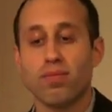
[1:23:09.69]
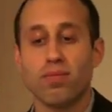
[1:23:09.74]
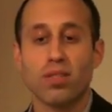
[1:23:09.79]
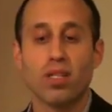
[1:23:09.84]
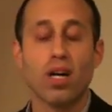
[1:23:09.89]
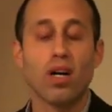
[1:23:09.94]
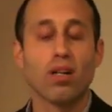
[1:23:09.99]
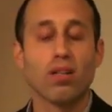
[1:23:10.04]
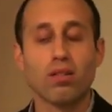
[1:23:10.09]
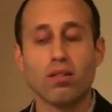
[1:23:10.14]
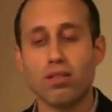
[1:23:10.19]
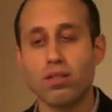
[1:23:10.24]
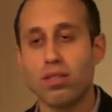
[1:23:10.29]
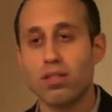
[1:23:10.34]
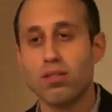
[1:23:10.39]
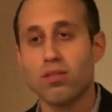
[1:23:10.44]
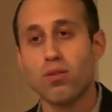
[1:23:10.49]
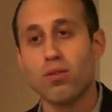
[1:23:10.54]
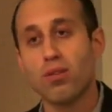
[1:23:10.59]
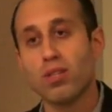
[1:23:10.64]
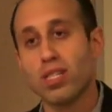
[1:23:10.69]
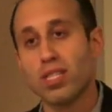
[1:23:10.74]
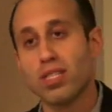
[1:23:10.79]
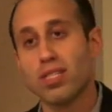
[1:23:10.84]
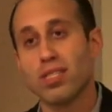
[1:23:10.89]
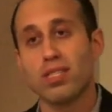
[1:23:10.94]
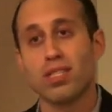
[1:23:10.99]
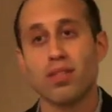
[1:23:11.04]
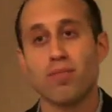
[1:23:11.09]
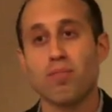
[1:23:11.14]
scholars,
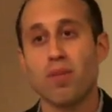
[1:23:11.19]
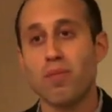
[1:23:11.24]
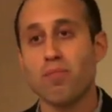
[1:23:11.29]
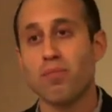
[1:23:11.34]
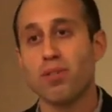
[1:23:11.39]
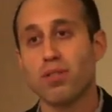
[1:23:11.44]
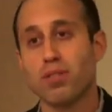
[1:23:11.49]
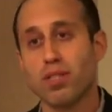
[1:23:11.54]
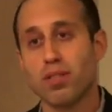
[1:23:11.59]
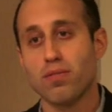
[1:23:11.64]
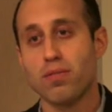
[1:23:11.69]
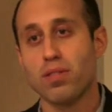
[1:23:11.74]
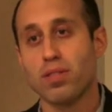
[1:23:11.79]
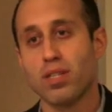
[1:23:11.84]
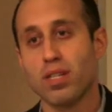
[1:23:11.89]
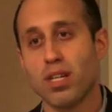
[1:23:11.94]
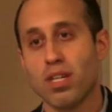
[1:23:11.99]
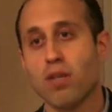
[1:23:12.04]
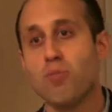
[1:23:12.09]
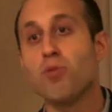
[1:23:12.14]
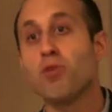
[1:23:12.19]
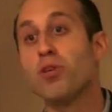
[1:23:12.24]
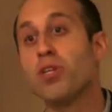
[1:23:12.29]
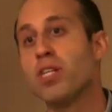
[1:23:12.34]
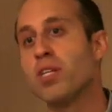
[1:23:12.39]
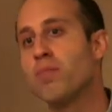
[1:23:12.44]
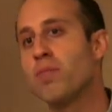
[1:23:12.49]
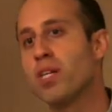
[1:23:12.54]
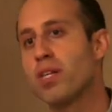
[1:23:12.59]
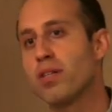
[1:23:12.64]
historians, and members of a, a,
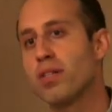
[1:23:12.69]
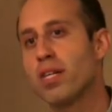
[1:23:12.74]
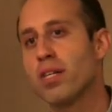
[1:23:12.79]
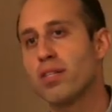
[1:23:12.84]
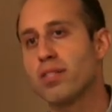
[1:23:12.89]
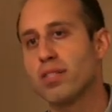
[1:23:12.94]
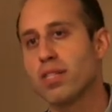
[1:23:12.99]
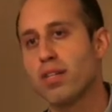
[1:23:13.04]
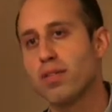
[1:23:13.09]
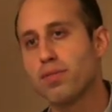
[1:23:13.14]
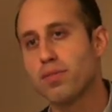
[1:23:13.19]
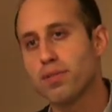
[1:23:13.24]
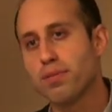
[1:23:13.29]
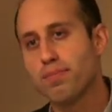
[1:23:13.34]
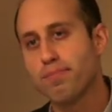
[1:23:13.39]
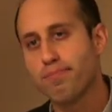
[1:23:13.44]
community bigger than ourselves.